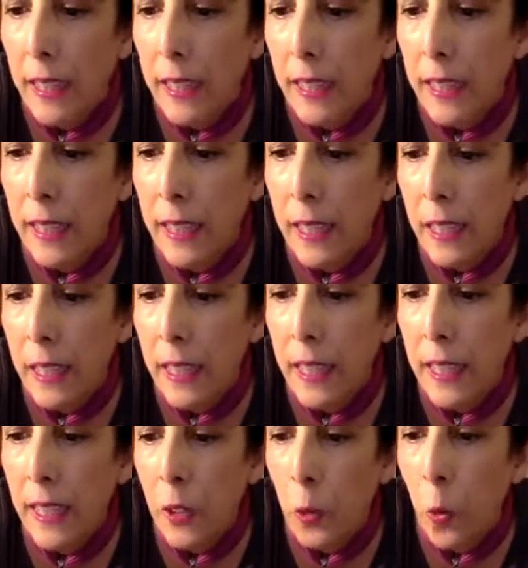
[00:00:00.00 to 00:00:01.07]
This
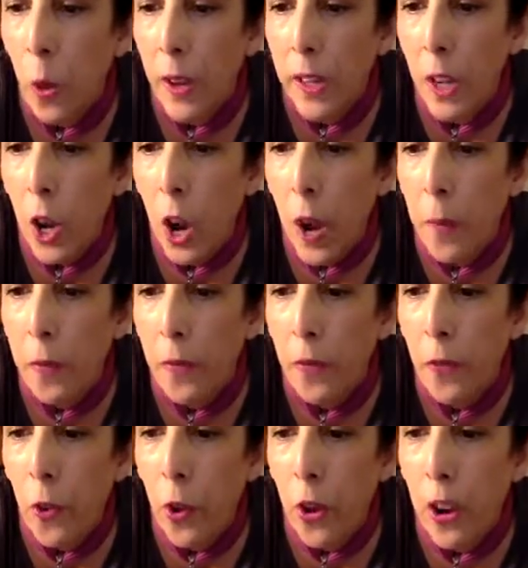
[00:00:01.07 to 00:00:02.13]
is 1 carb
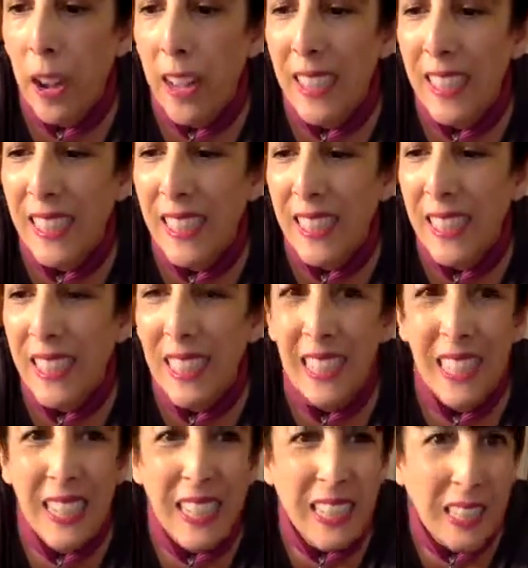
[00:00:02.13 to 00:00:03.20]
for a
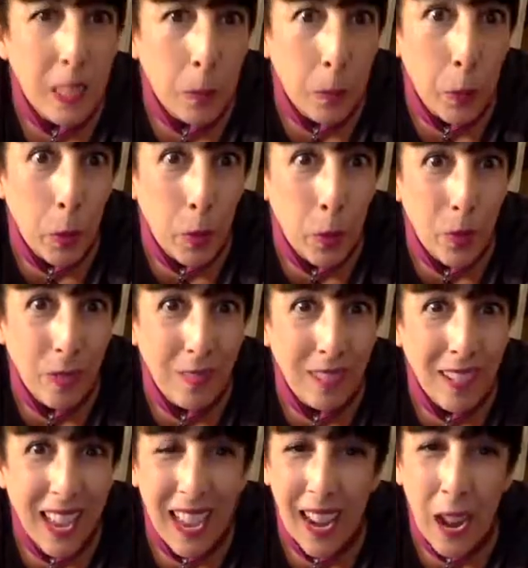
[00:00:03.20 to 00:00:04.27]
teaspoon.
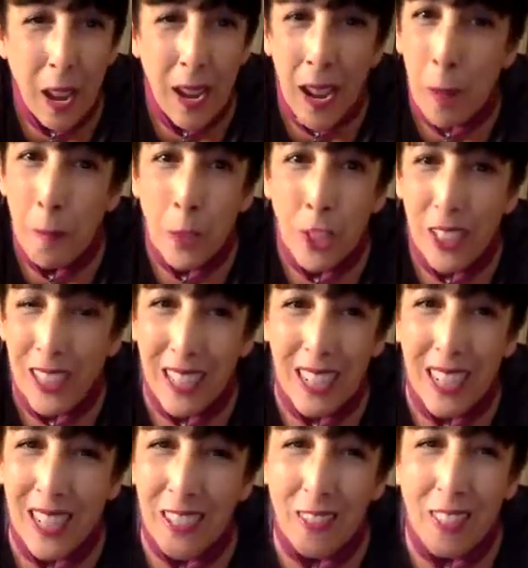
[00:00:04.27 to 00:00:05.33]
And I'm just going
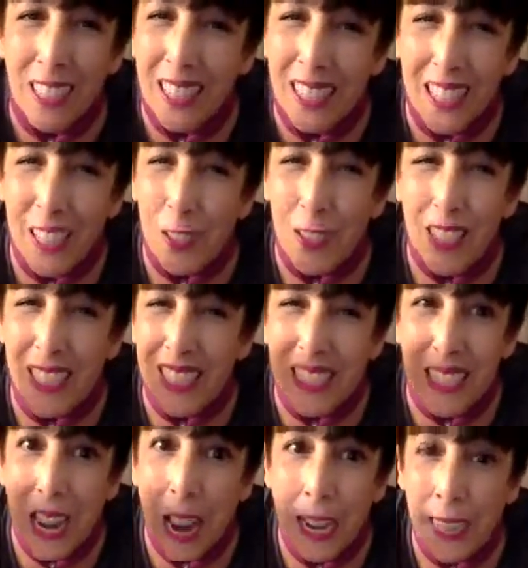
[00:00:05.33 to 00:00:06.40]
to really use a
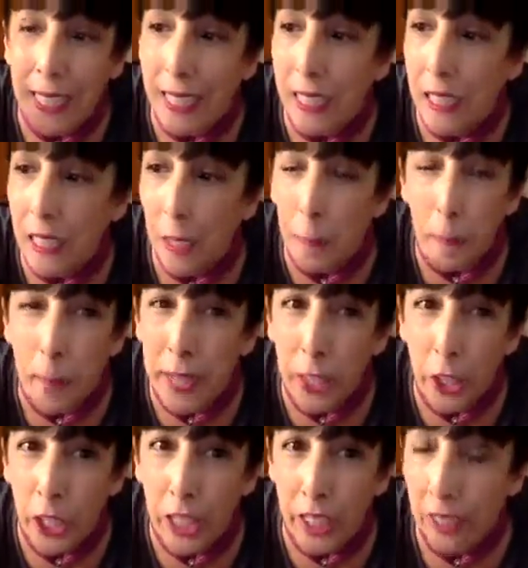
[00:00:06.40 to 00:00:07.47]
tiny
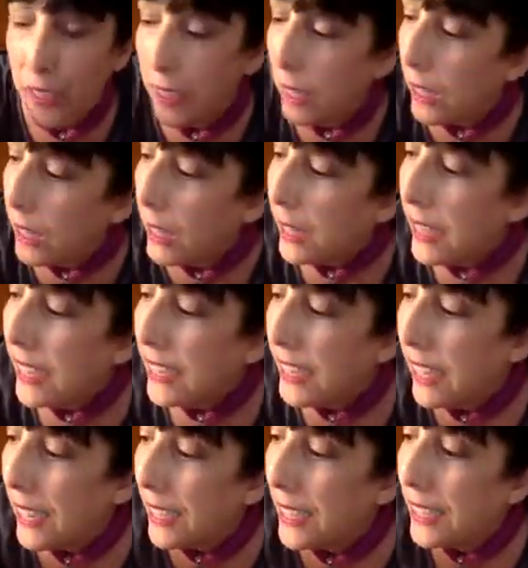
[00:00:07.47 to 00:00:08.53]
smidgen. It
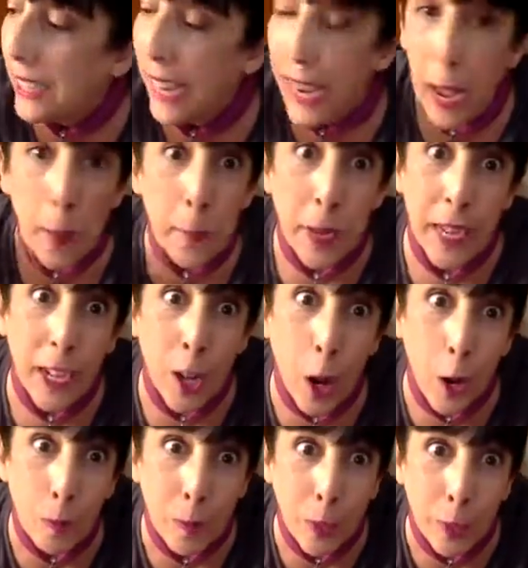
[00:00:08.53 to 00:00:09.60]
doesn't say how many
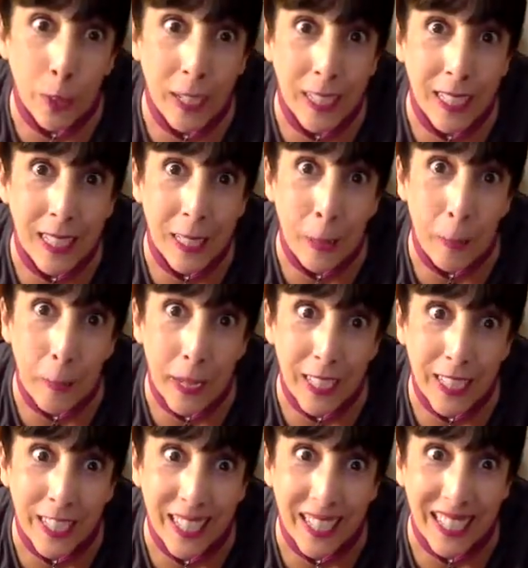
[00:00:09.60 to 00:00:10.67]
carbs are in a
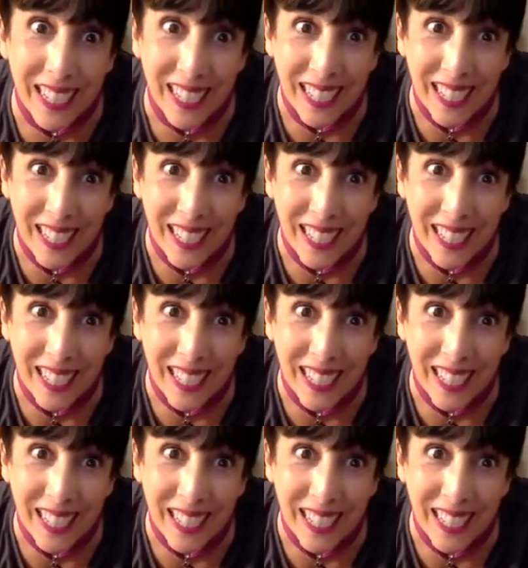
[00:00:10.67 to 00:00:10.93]
smidgen.